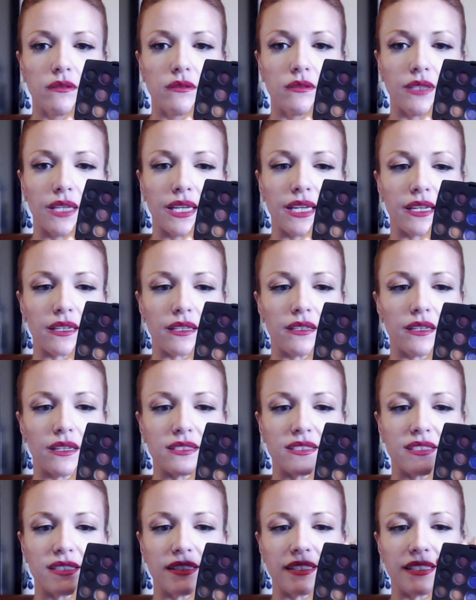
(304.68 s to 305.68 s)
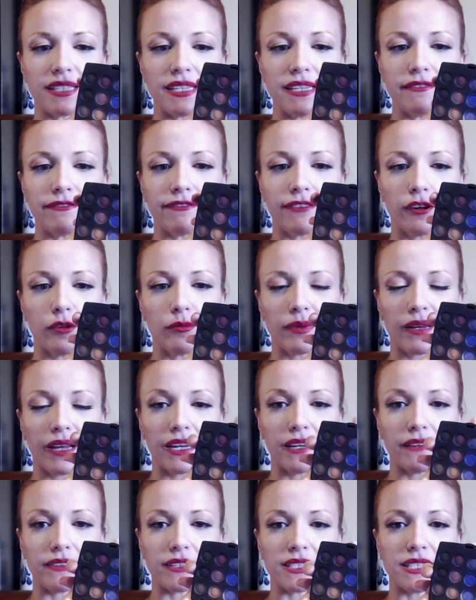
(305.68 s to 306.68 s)
like a seafoam, kind
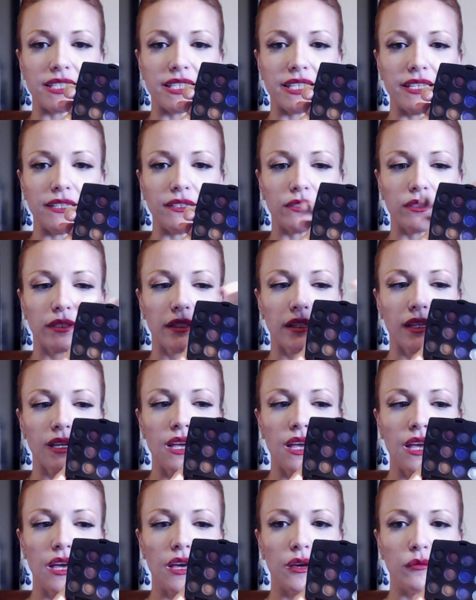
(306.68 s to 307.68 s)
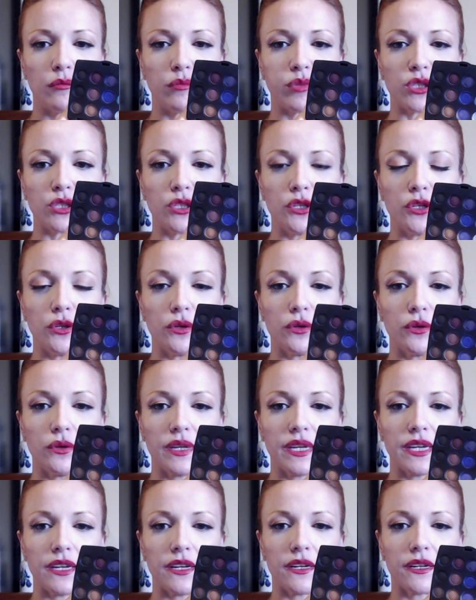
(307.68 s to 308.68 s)
of a teal blue
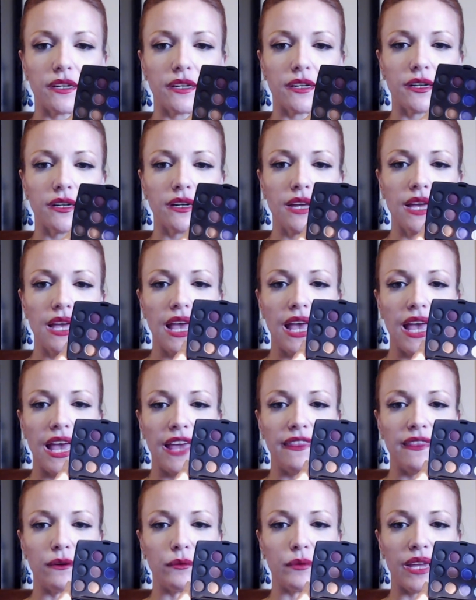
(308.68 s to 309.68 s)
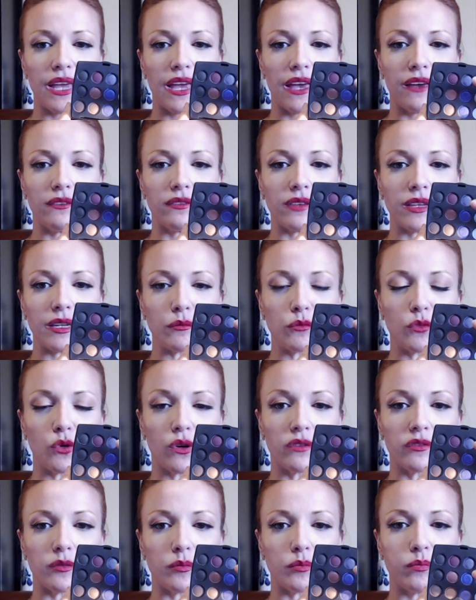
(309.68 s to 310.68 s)
here, and then we have like more
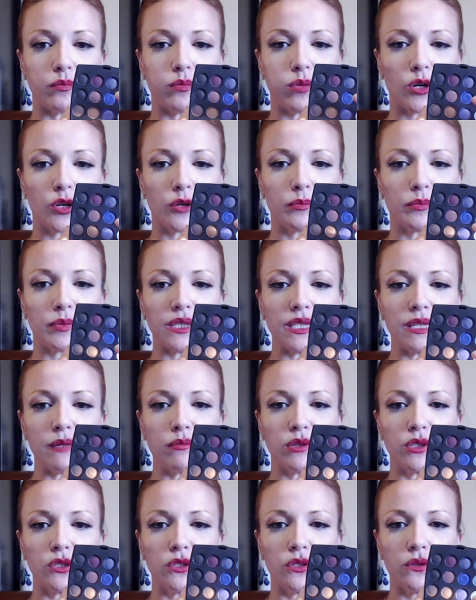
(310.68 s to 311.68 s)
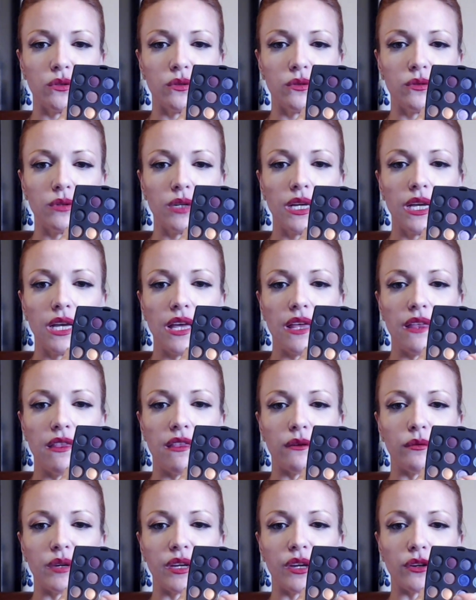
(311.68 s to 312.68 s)
of a purpley blue.
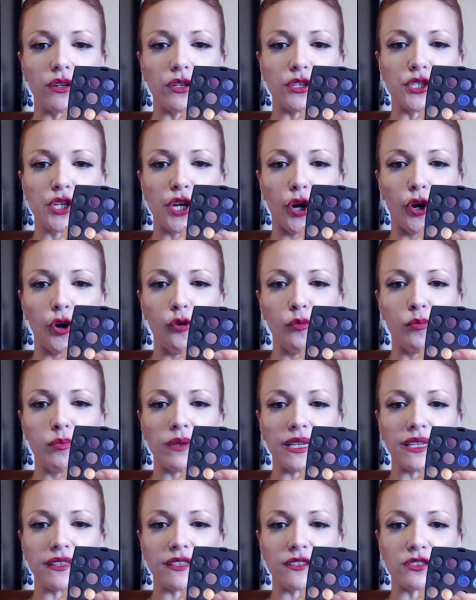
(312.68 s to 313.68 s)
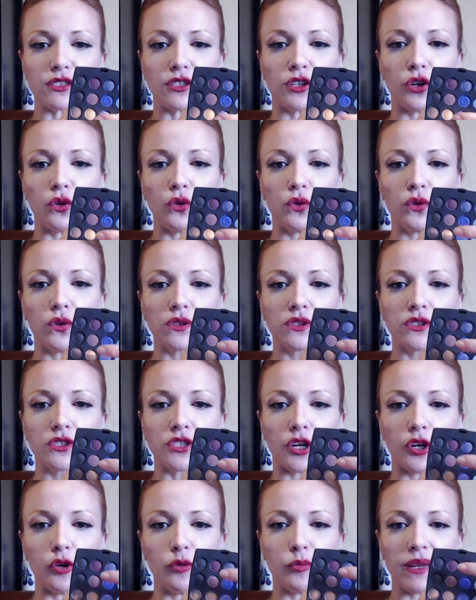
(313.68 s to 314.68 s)
Then we go to taupe, like there's gold,
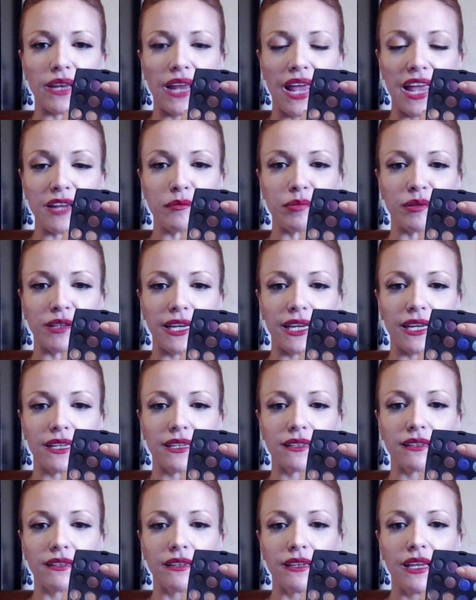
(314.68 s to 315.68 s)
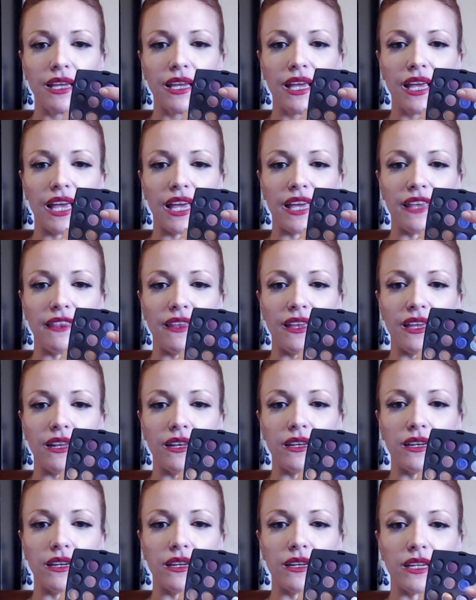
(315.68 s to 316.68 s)
taupe, and eggplant. And
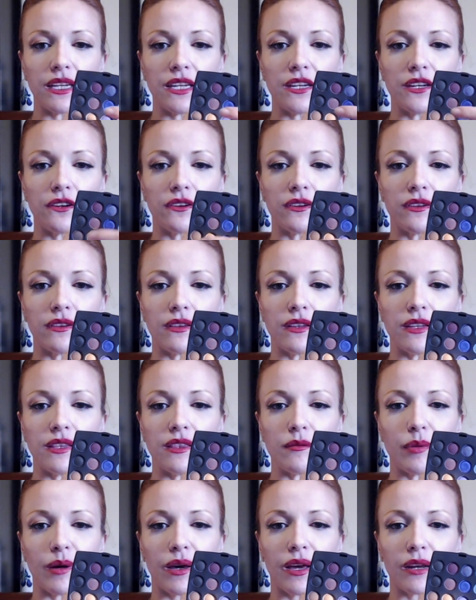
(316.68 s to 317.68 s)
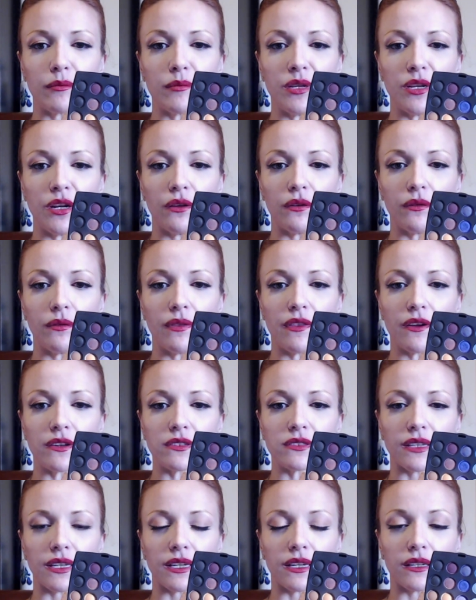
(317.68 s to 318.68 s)
then here in the bottom, you know,
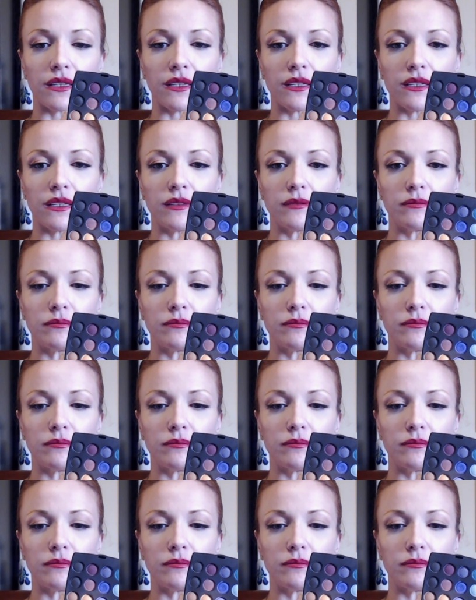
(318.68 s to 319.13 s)
there's like a,